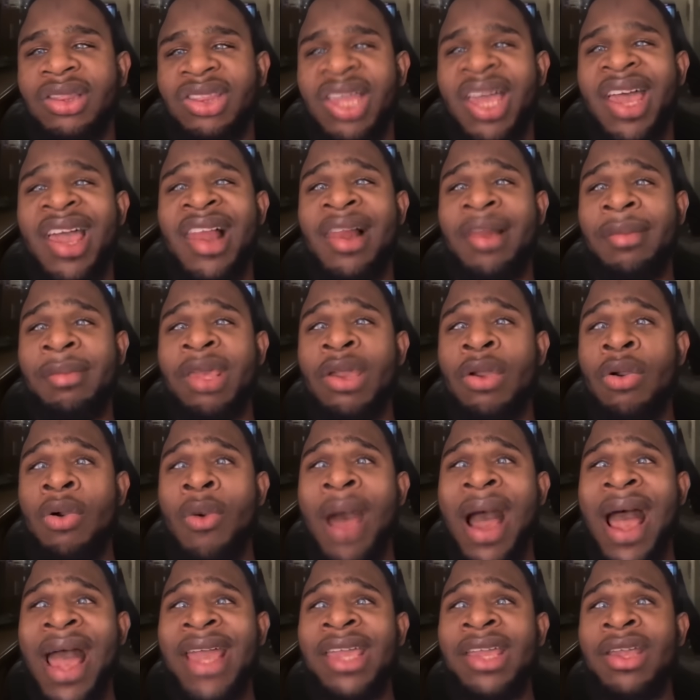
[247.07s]
Tell me
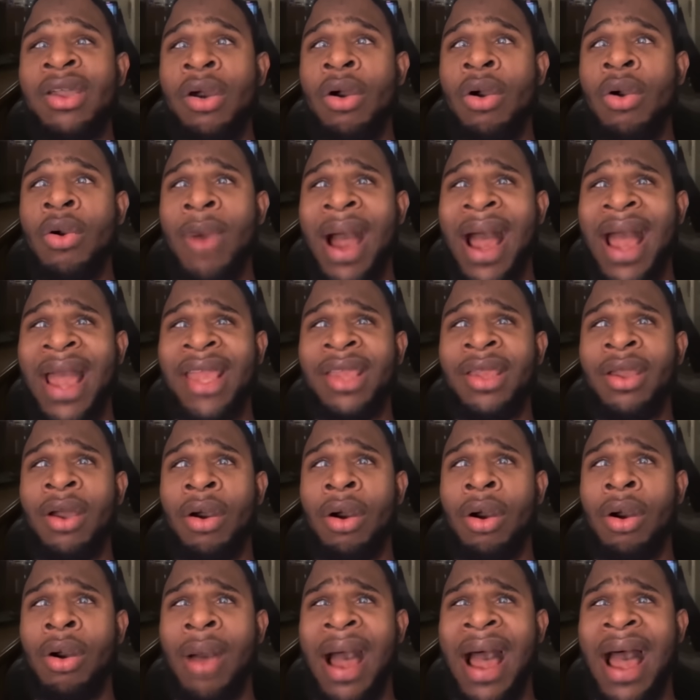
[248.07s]
why, oh why,
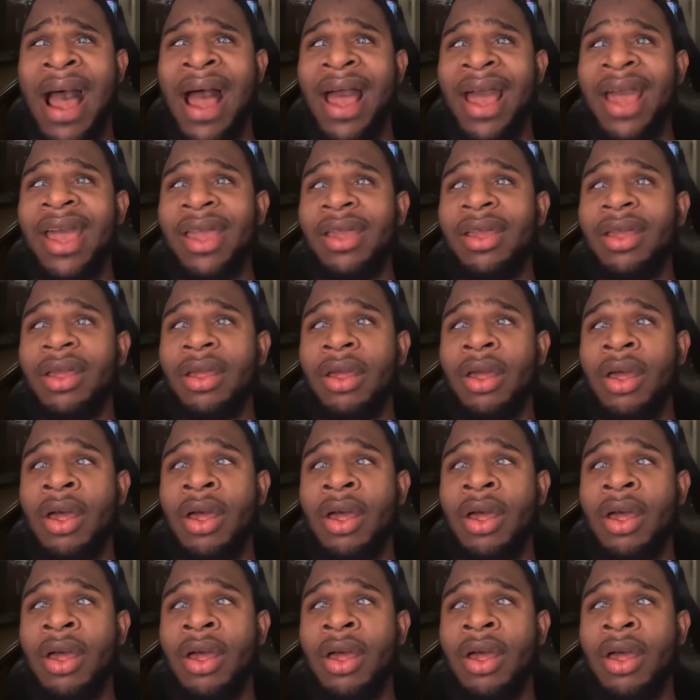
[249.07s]
oh why?